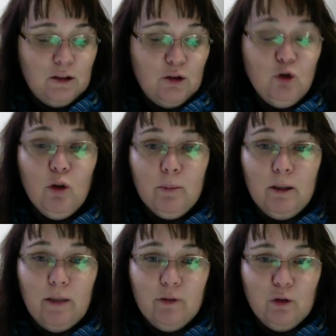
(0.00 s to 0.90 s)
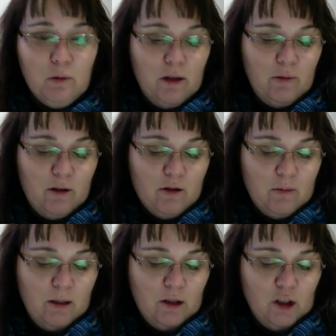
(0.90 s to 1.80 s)
normal after 23 years of
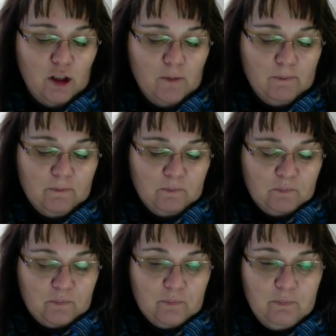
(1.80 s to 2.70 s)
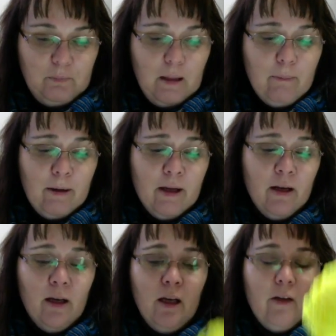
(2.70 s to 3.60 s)
marriage. But,
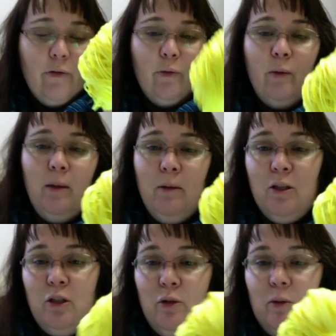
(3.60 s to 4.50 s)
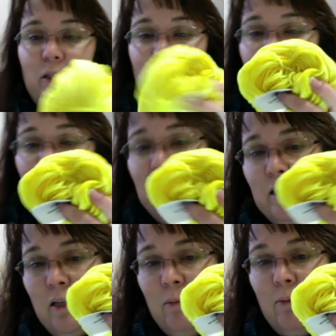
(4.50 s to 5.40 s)
so what I'm going to do is, this is
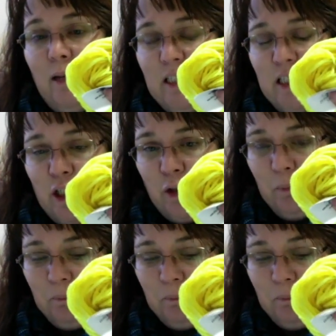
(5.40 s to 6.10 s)
going to be my deer